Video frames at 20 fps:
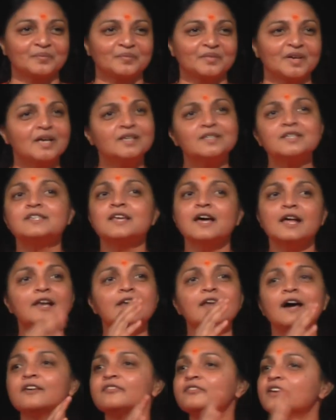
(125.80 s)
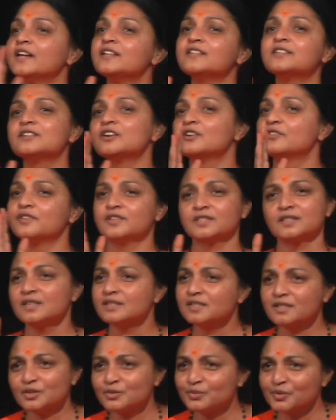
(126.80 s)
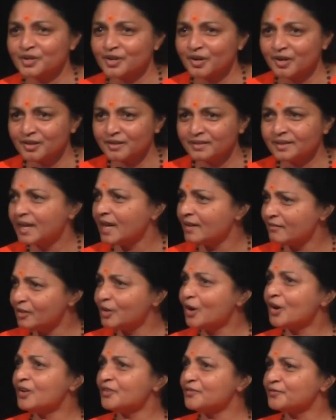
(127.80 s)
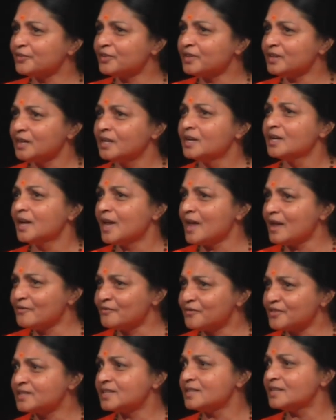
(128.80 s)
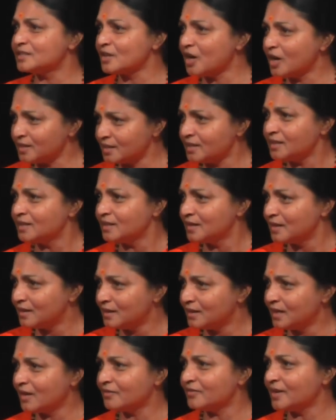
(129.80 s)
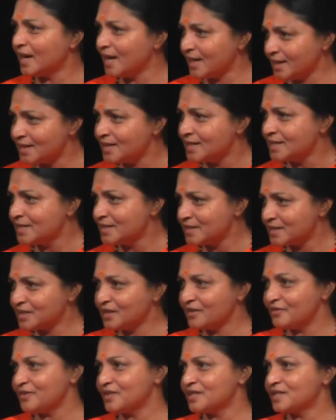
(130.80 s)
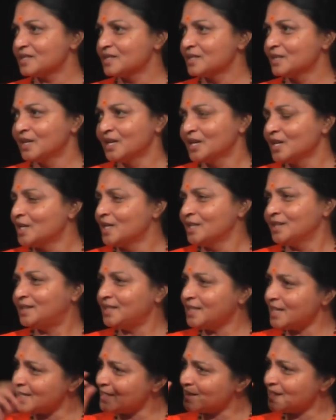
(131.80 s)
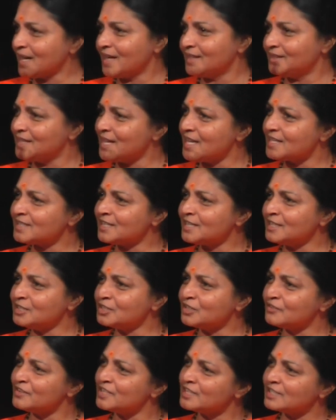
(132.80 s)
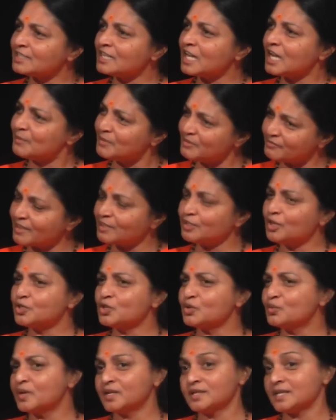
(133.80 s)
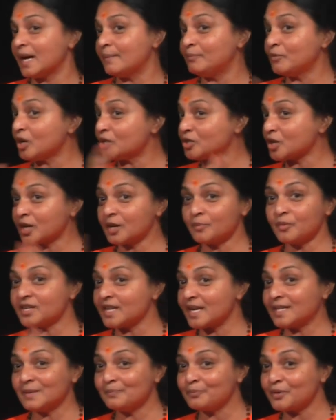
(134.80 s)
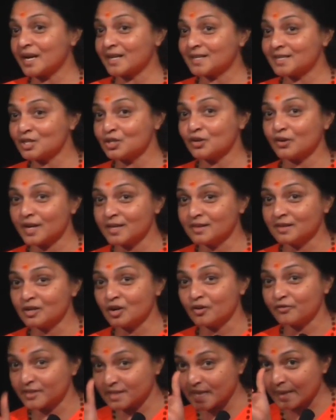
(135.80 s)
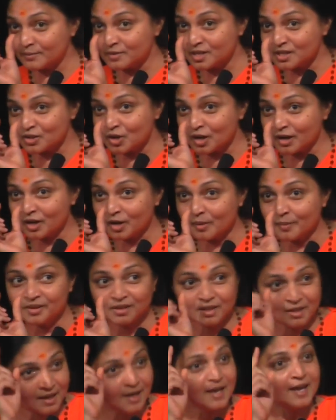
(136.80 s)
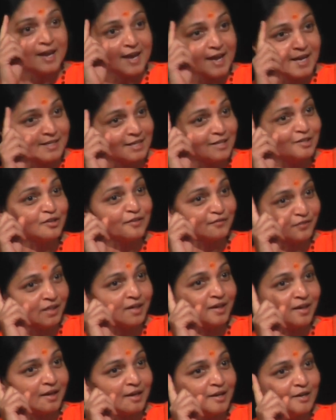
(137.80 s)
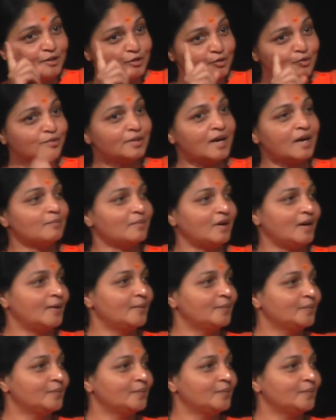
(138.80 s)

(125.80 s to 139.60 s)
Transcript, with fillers: It is love and service. Is it true or not? They have a lot of uh, emphasis on love and service. The, entire, the essence of Islam in one or two words, I'm not talking about any practice or anything of it. I'm just talking about the essence of the true dharma.